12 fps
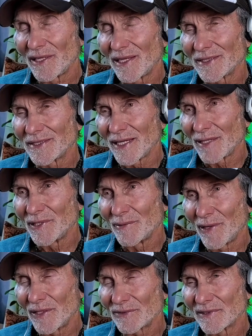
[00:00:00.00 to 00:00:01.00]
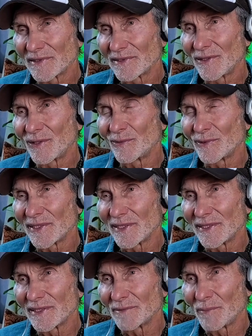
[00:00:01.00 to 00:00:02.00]
a lot of time in the mountains, don't we?
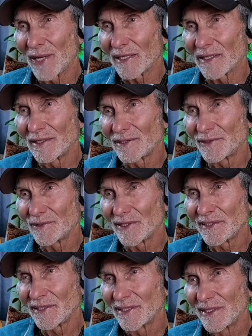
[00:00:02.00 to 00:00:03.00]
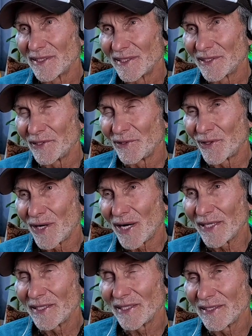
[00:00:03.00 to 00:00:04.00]
In the backcountry, you know,
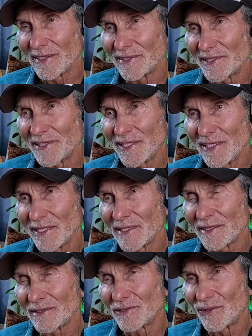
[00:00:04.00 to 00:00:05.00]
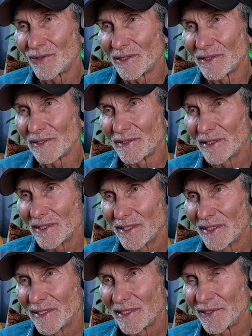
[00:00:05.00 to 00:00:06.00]
hiking and skiing and so on. And,
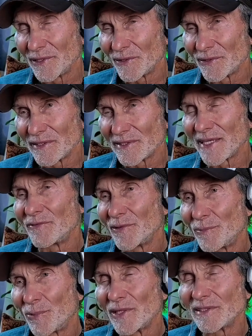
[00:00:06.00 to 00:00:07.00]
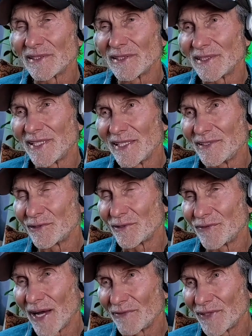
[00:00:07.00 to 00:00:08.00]
you know, there's the ever-present danger
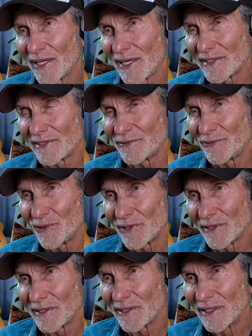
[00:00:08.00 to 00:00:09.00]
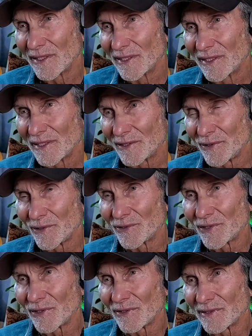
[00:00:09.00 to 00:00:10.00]
of avalanche if you're in, you know,
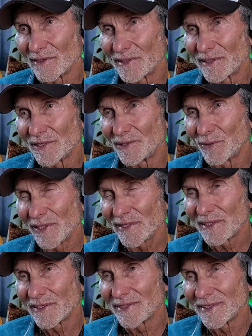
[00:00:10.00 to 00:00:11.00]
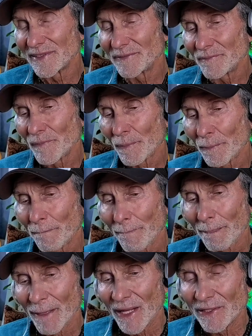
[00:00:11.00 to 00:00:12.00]
certain situations. And,
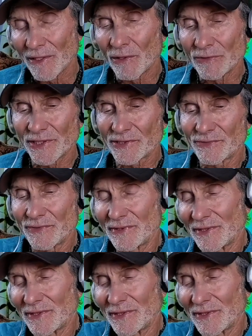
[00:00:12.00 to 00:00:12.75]
you know, just